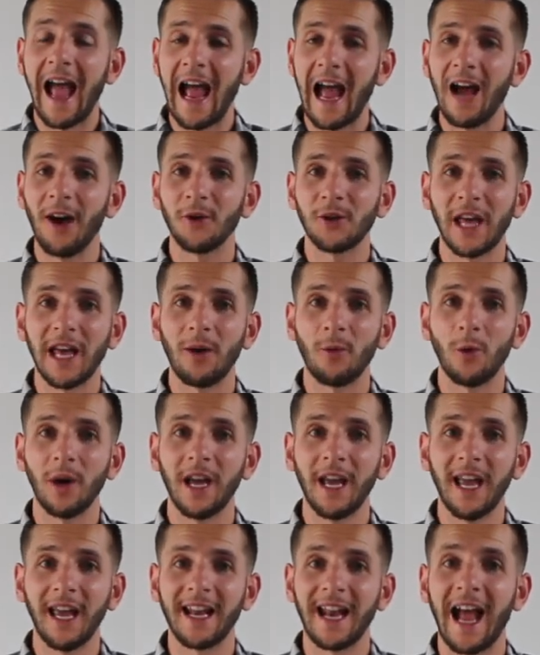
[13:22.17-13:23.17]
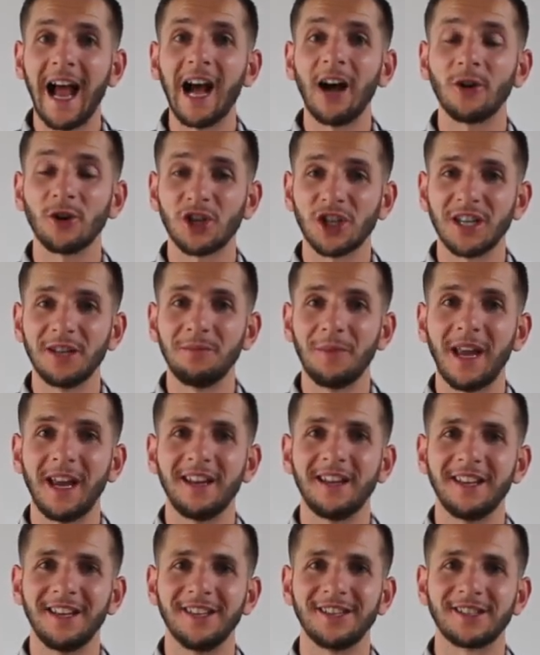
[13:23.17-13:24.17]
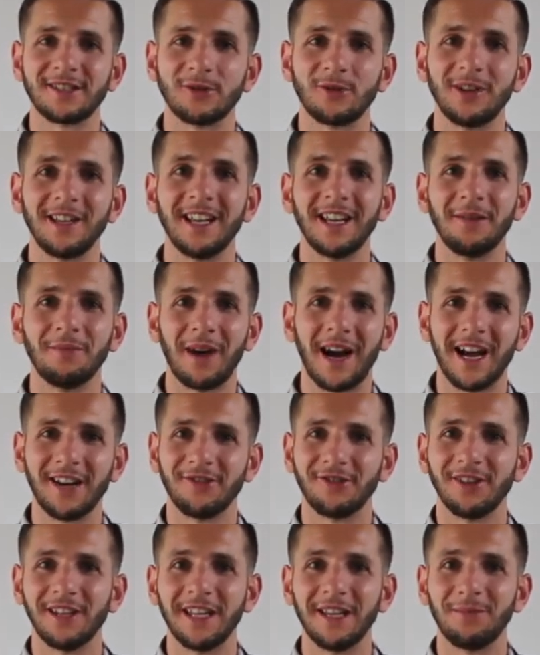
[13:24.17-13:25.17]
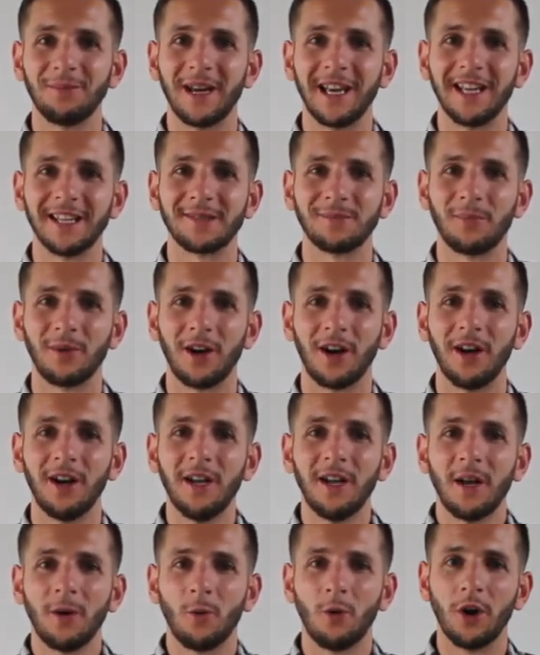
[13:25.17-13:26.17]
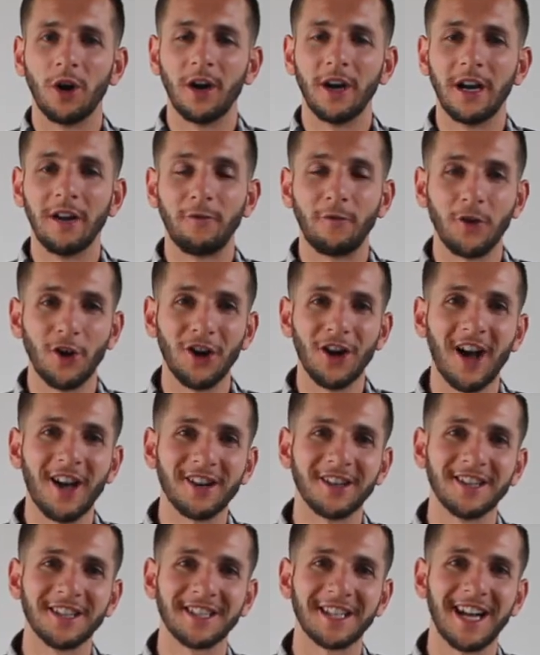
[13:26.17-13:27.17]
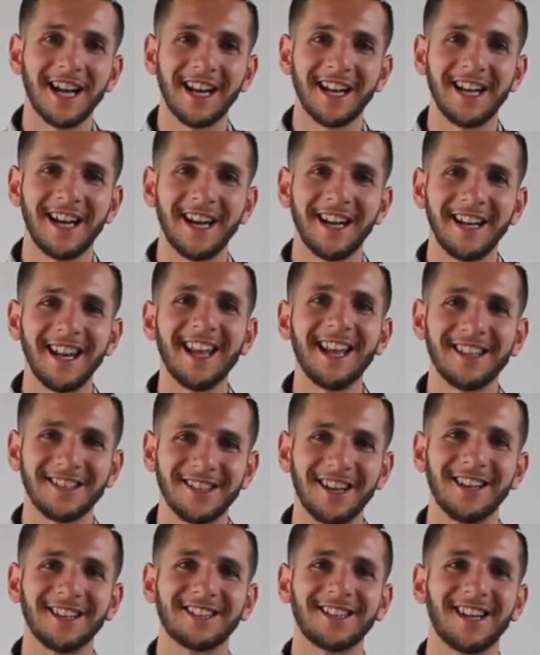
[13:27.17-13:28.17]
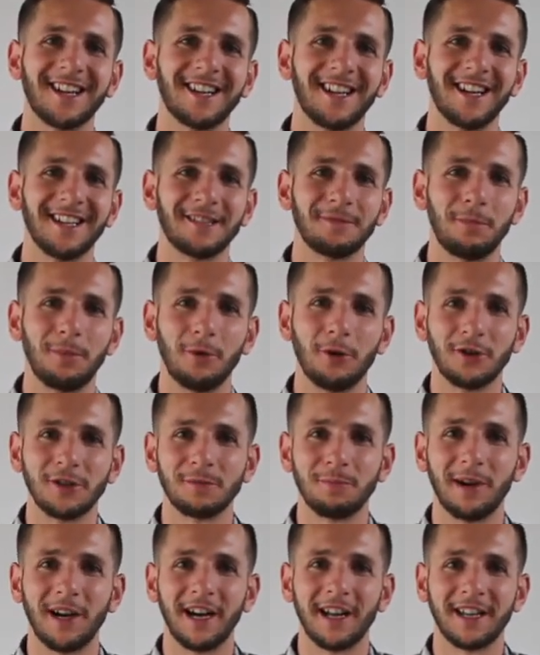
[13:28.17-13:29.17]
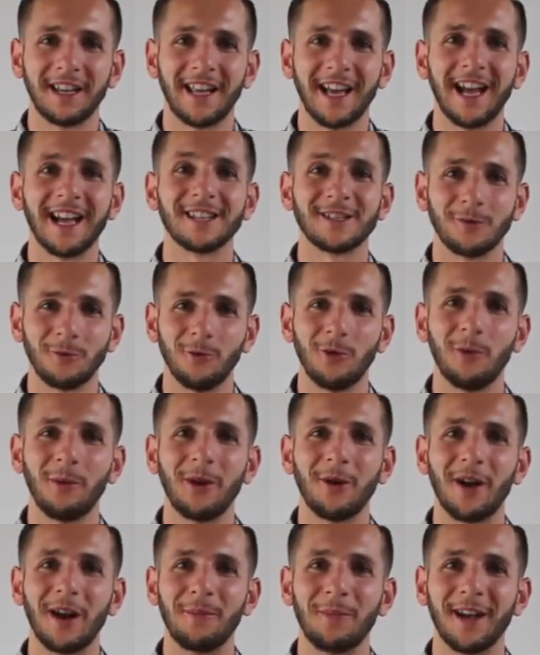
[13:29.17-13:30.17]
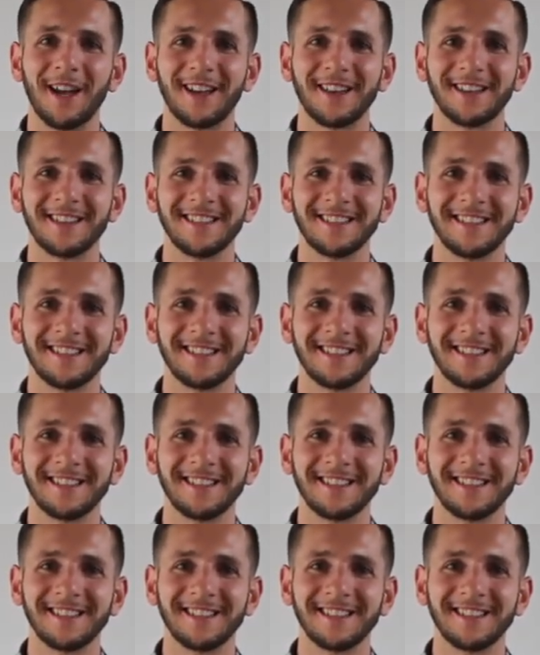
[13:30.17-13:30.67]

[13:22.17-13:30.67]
how that went, and how she made history in minor league baseball, where if you're not on the sideline, it's not Sideline Sports Podcast. We'll be right back.